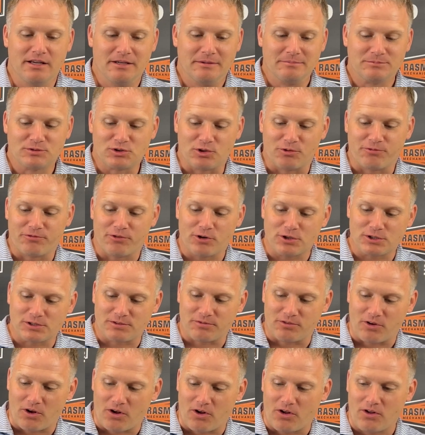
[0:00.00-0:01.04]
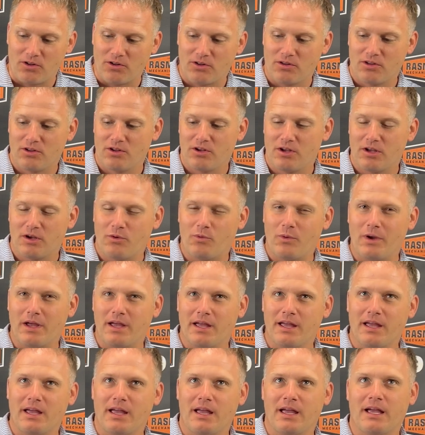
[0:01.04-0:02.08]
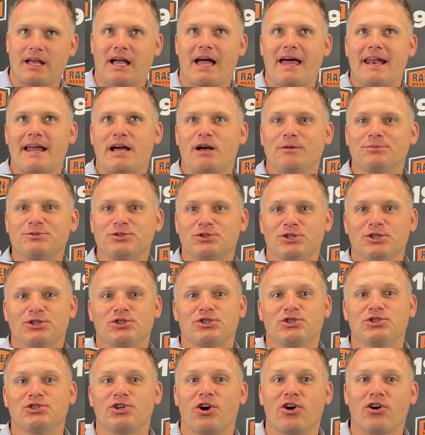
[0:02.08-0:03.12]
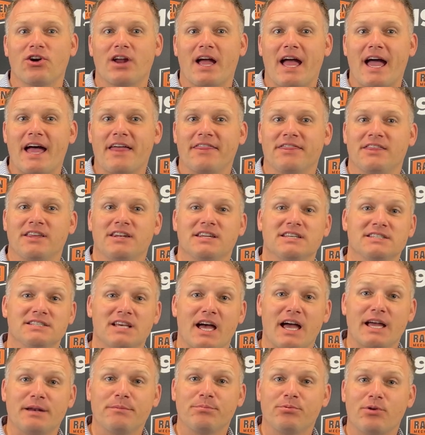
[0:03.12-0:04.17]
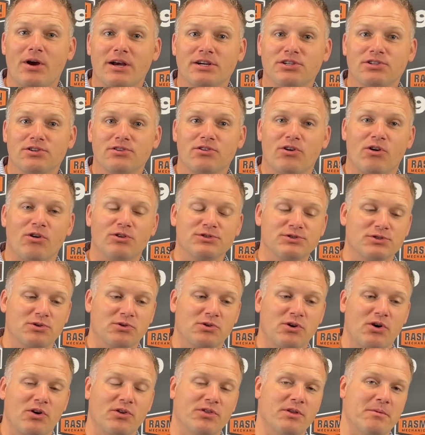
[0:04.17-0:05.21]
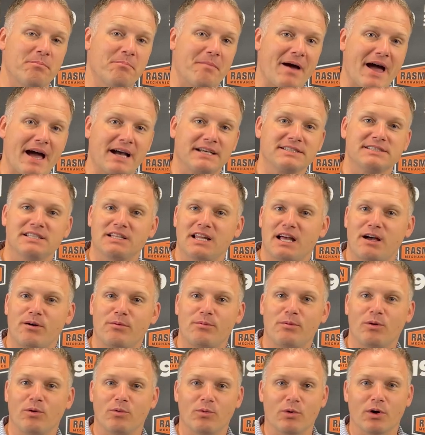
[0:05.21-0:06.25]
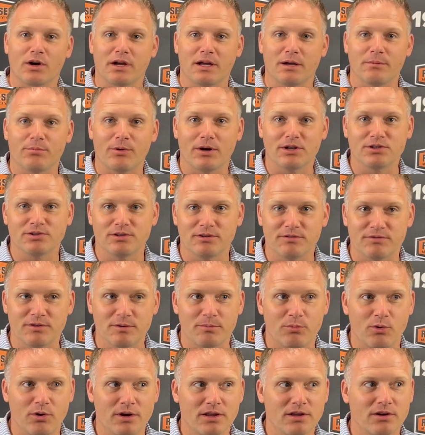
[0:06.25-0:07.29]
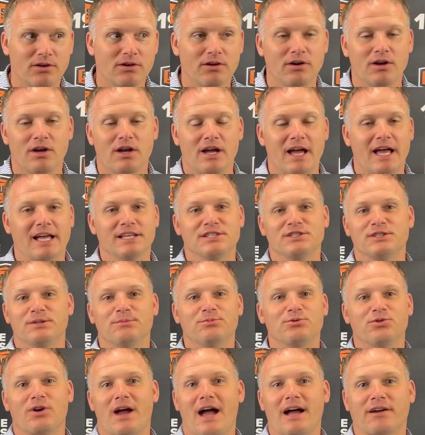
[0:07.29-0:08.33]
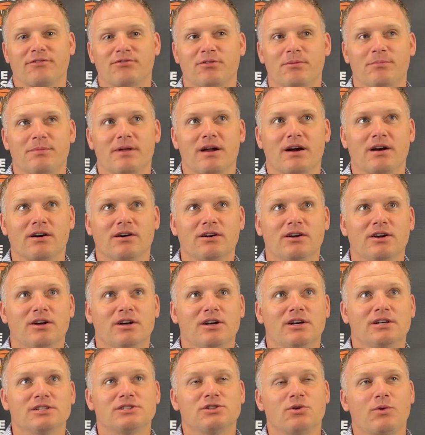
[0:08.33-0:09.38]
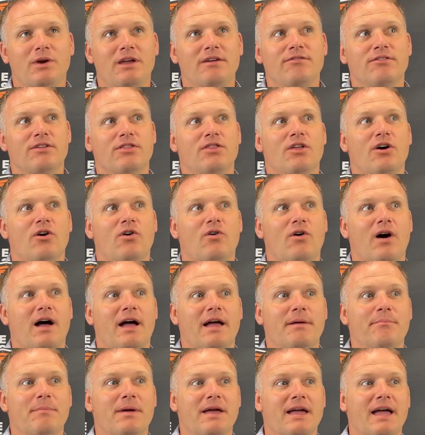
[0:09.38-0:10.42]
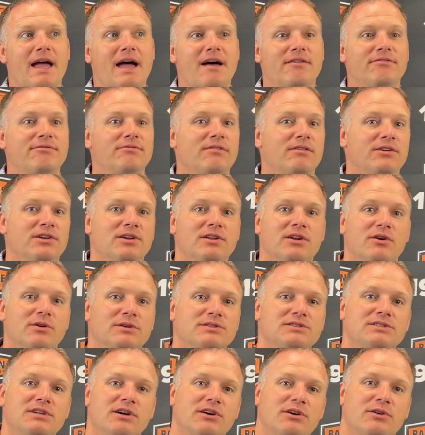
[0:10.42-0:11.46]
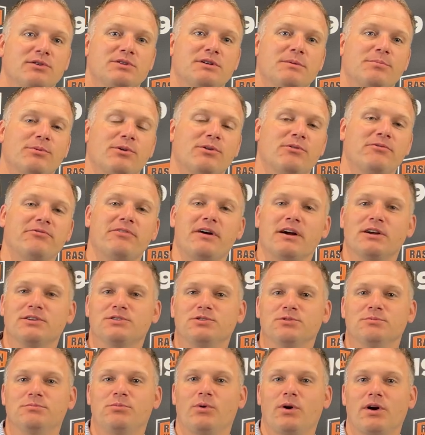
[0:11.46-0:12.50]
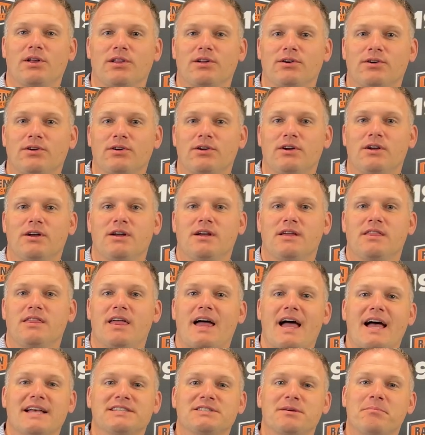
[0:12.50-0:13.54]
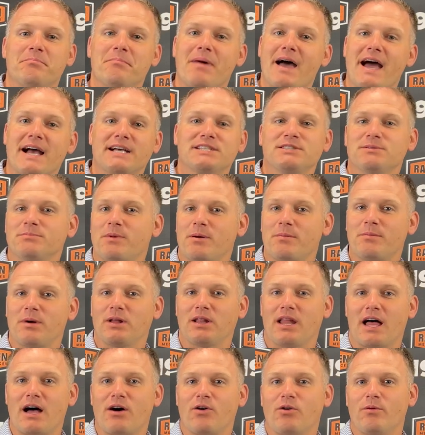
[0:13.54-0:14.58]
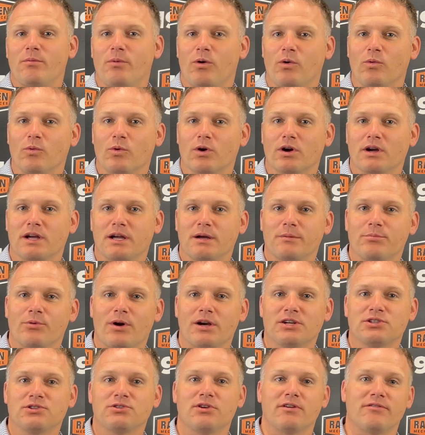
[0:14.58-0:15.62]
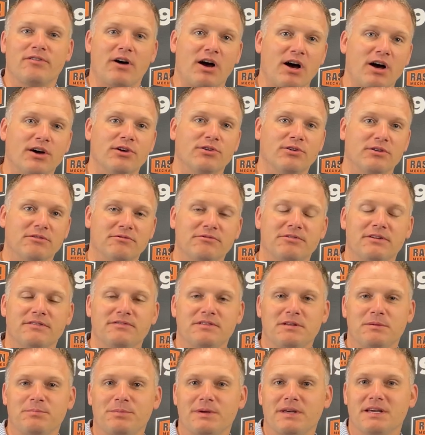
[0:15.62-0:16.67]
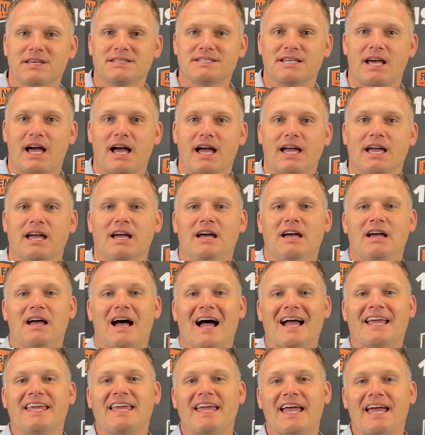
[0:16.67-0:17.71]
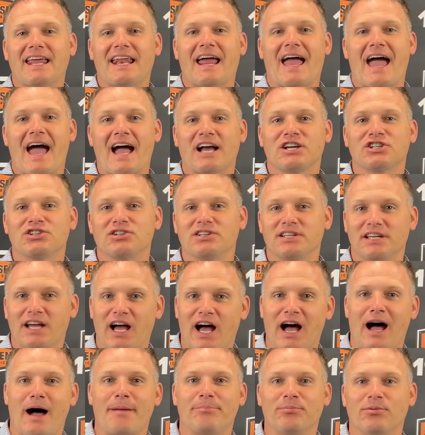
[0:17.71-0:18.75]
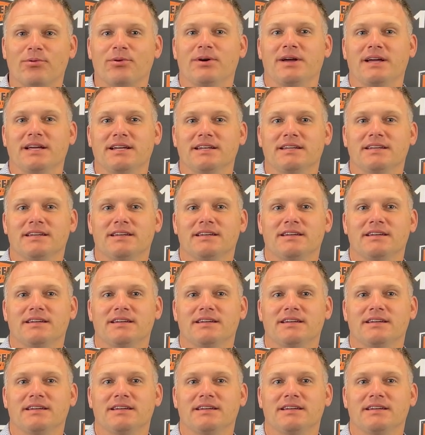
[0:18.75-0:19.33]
So first of all, it kind of helps to start at the design pressure, also called the max allowable working pressure of the boiler, and subtract from there. So even though I may have, a stereotypical fire tube boiler that has a maximum allowable working pressure of 150 psi, I can't actually operate